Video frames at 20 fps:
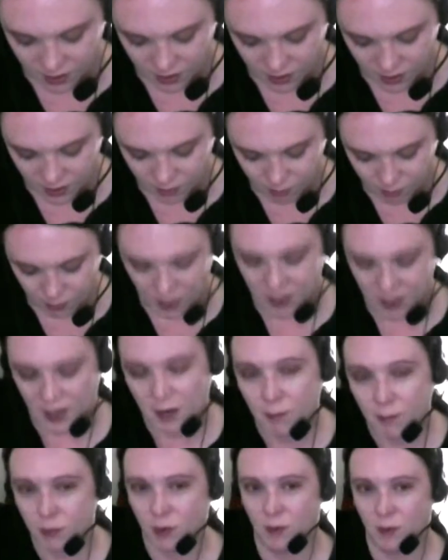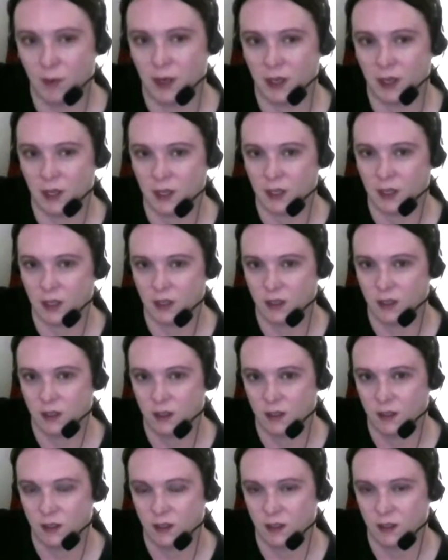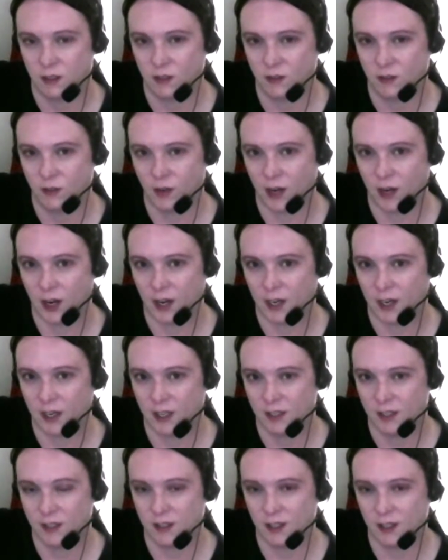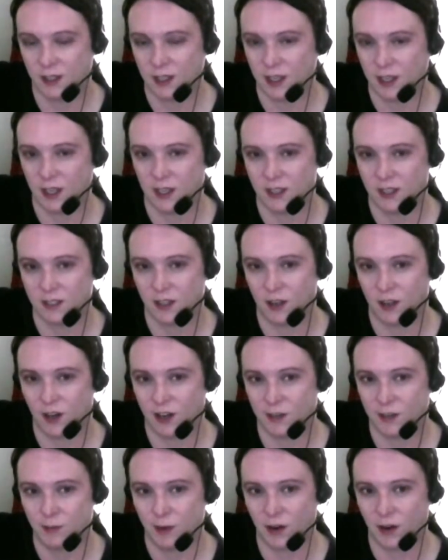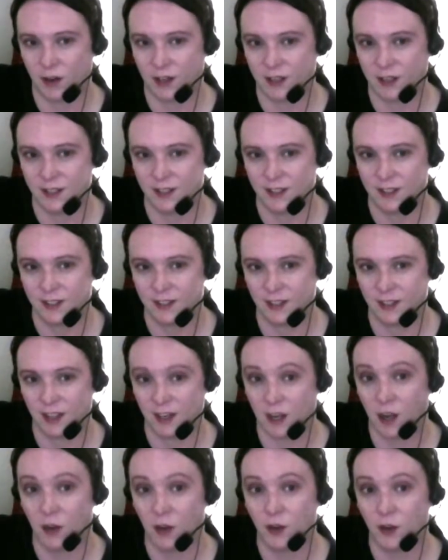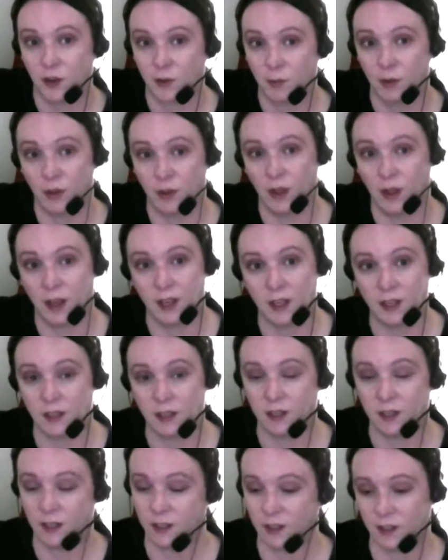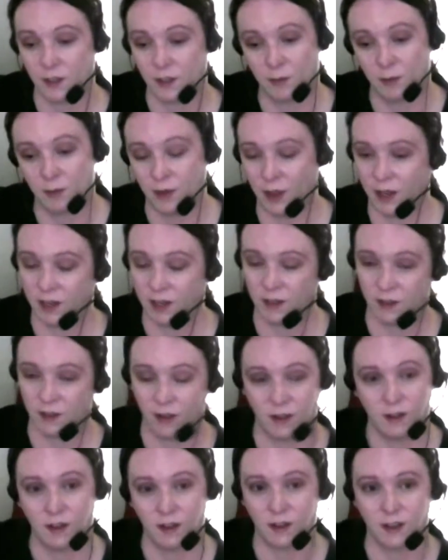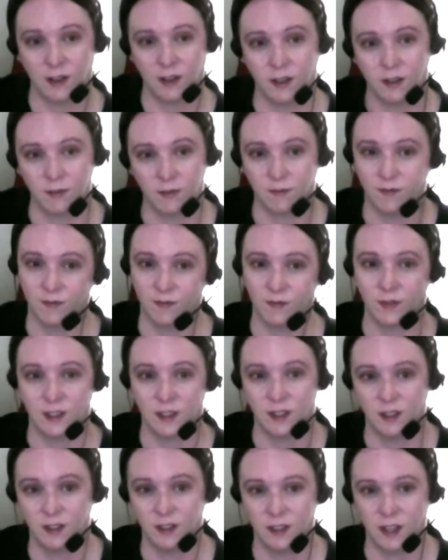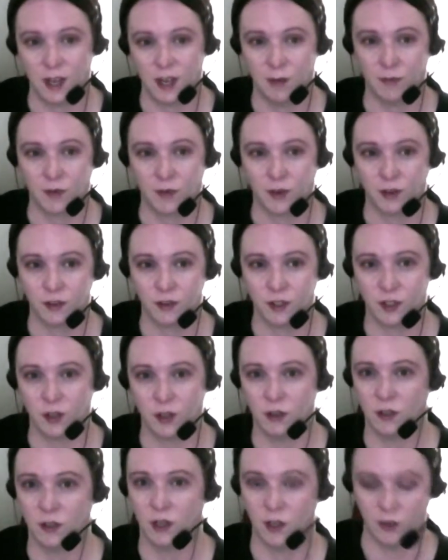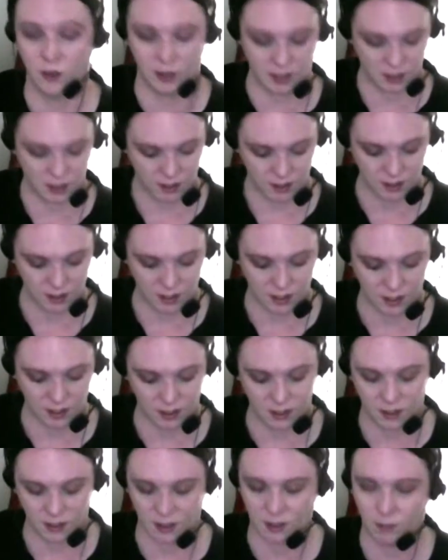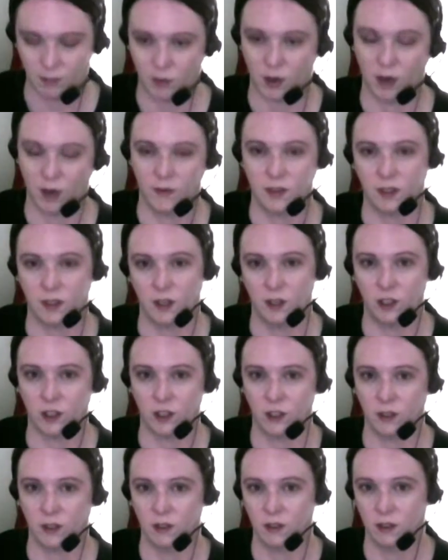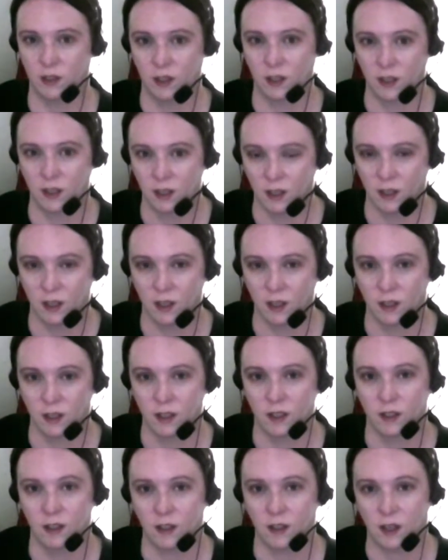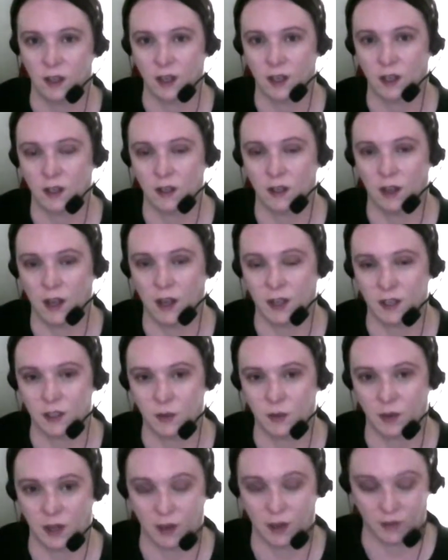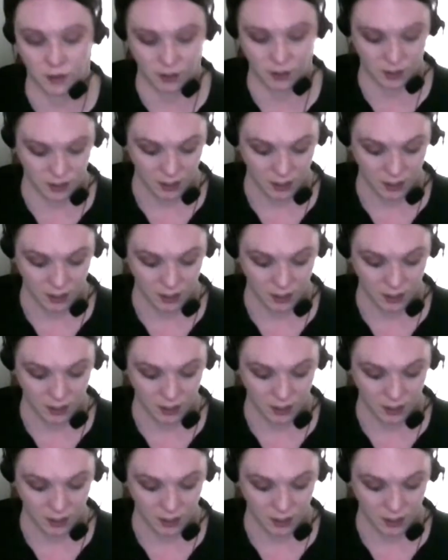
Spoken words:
but implementing it, right, is the key, is the hard part, because it's like, oh, you're playing along. Oh, time for your solo in improvisation class or whatever. And